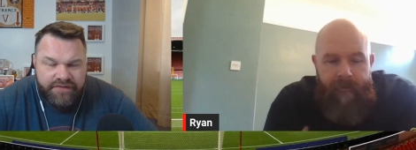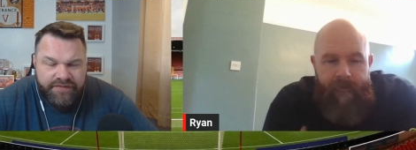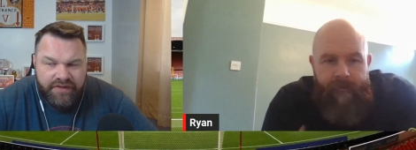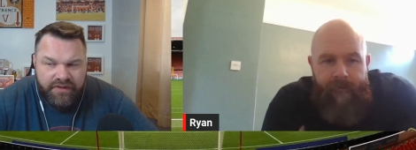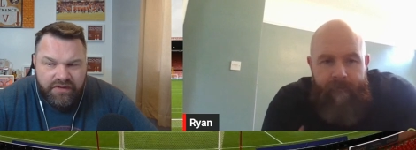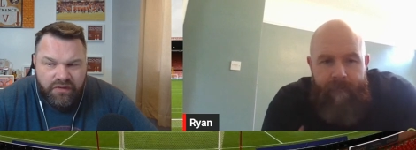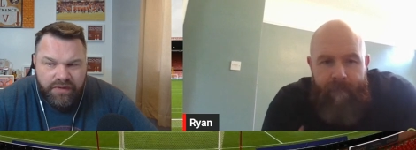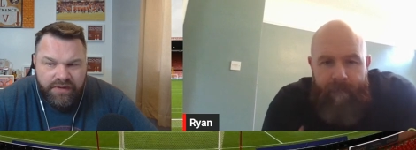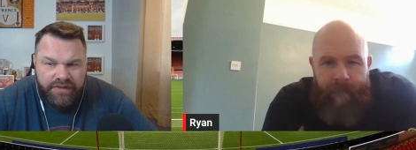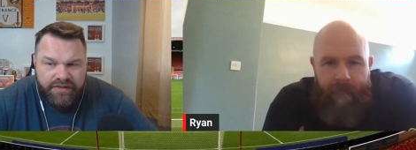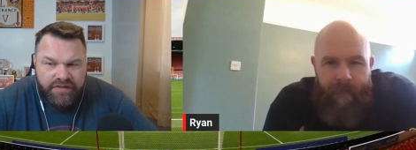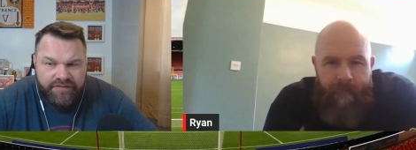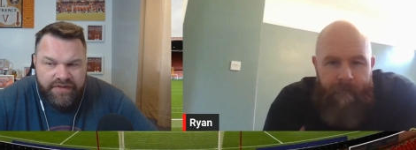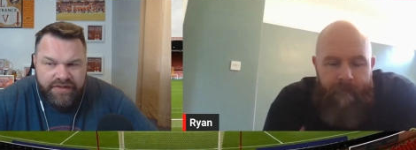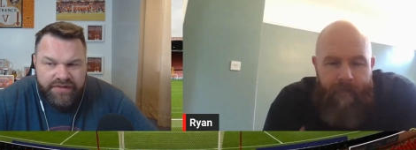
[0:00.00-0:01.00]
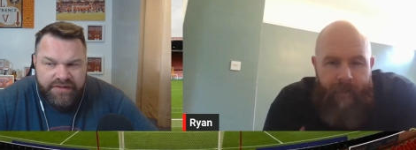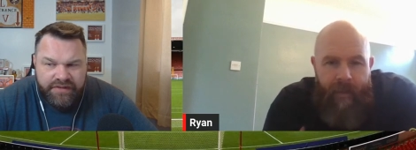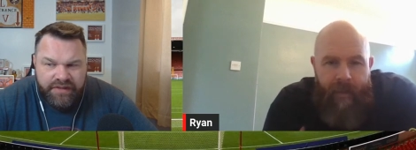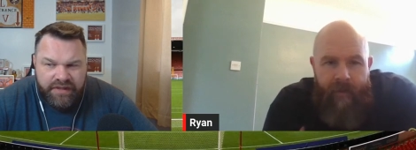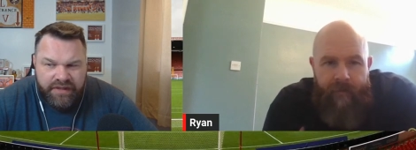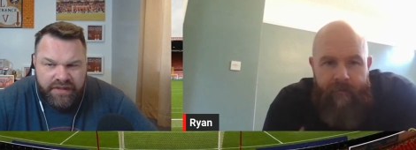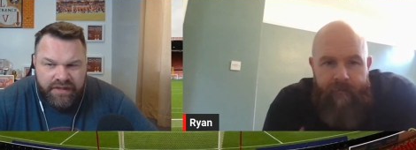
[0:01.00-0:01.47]
Speaker 1: is there, going into this?
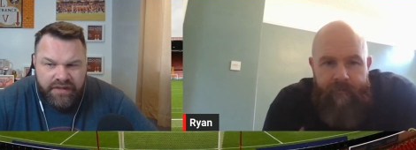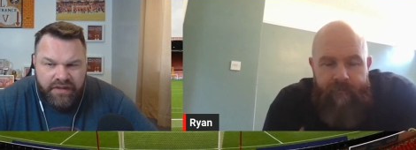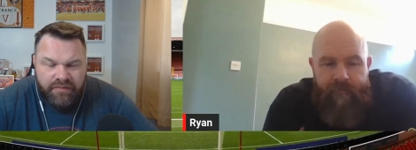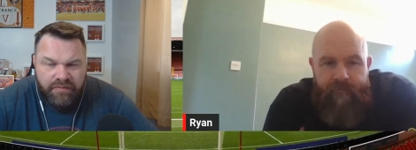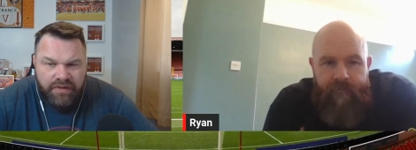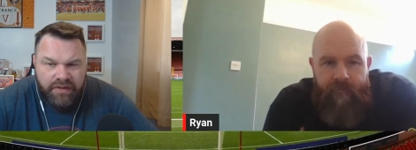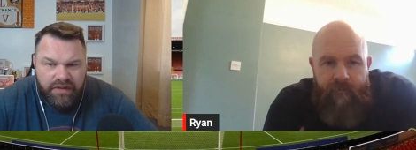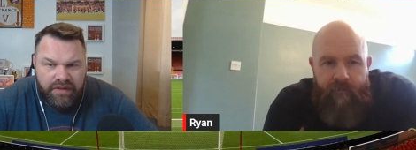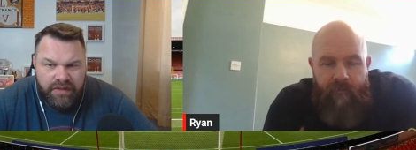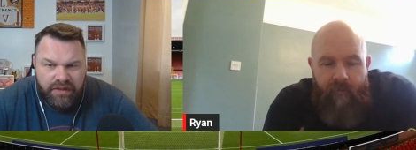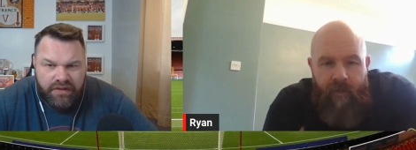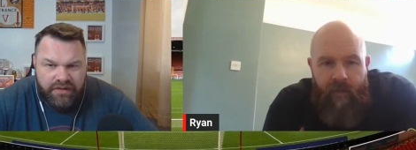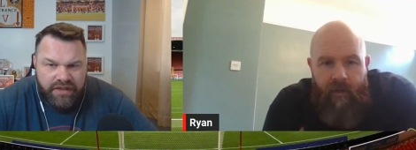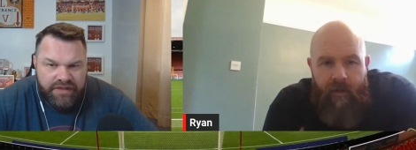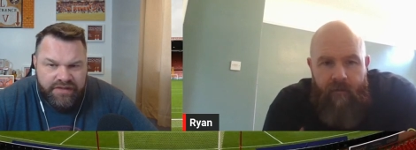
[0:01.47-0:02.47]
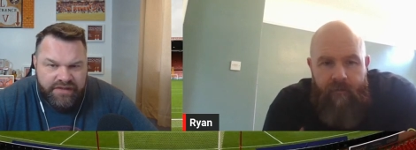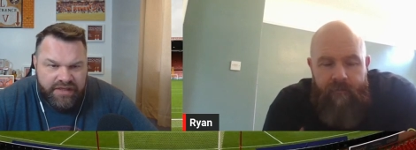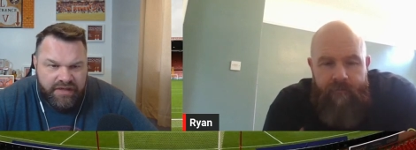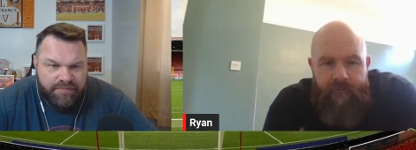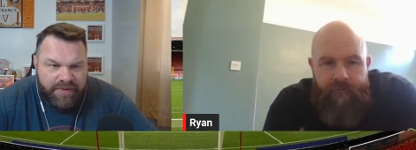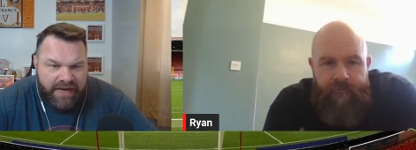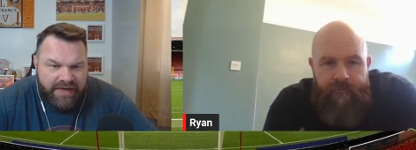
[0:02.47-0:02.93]
Um, no. Great to
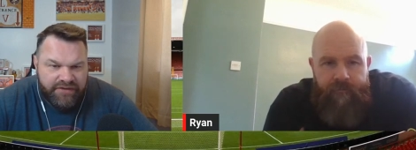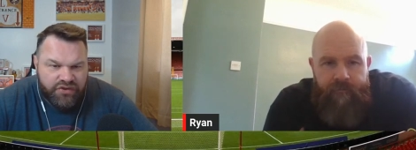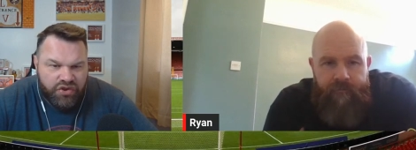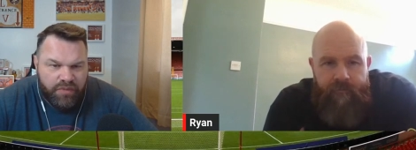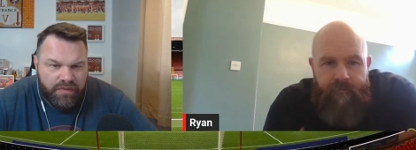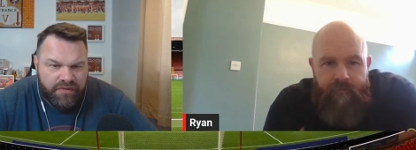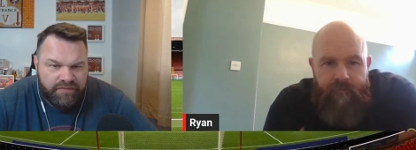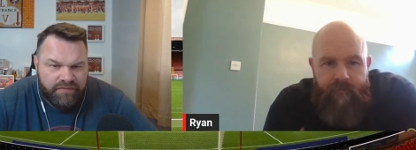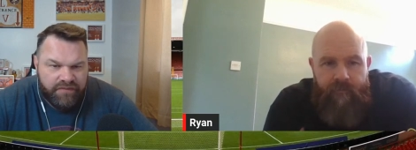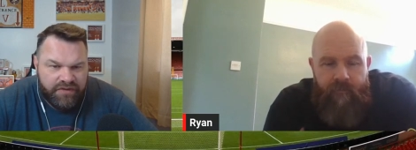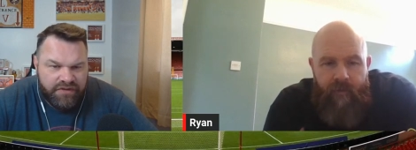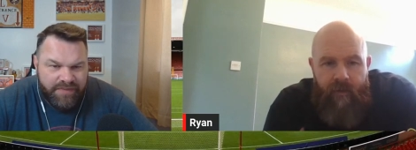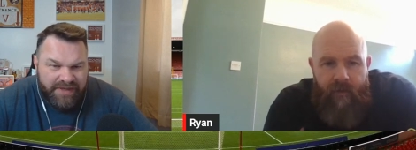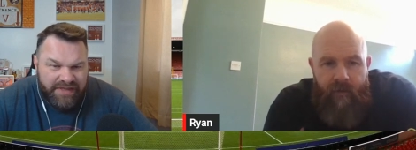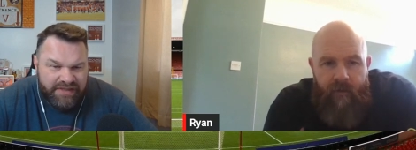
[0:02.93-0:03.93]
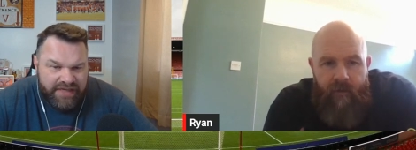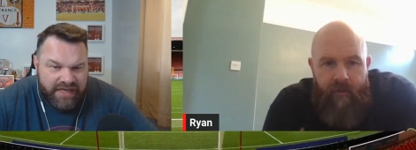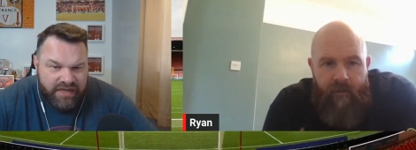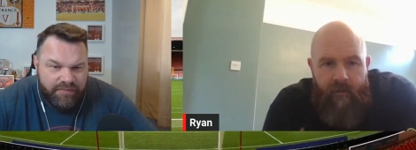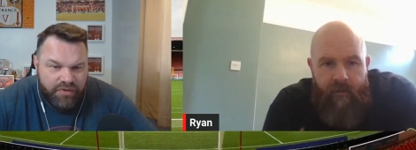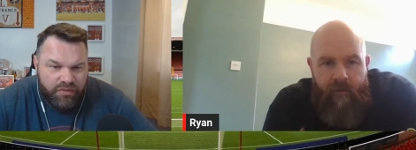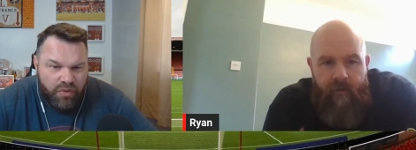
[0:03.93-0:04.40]
see Pines come on, make his
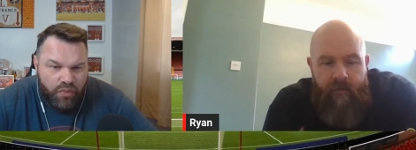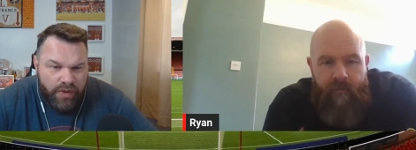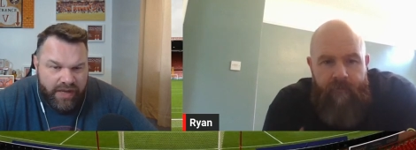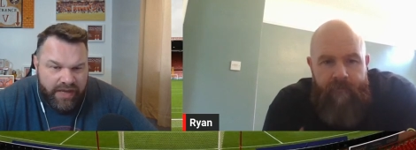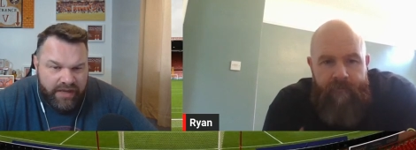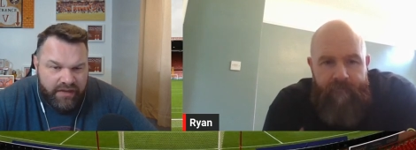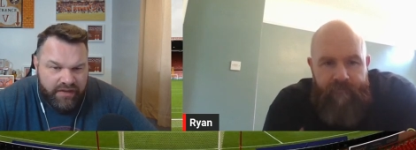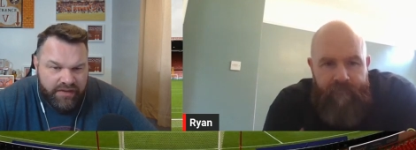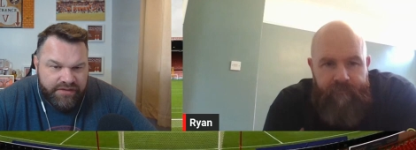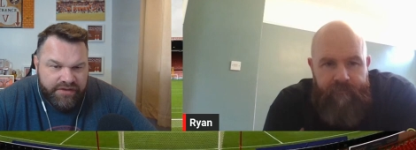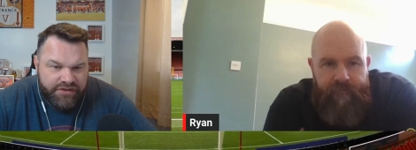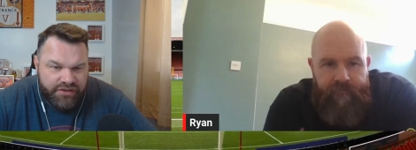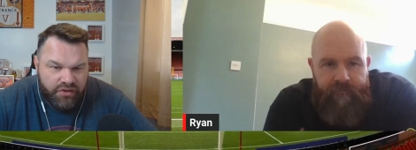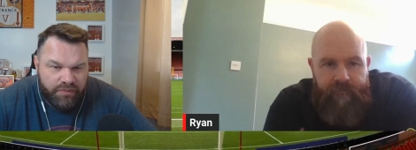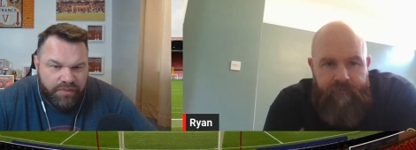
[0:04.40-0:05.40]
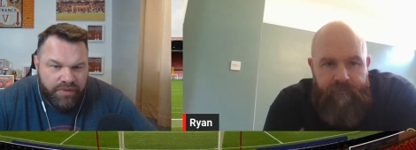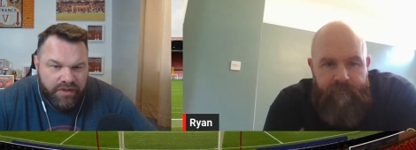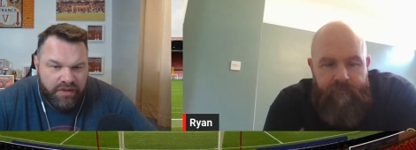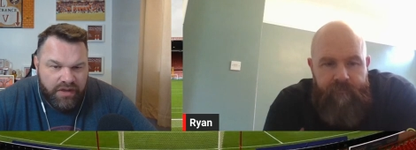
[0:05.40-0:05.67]
debut yeah. away as a sub.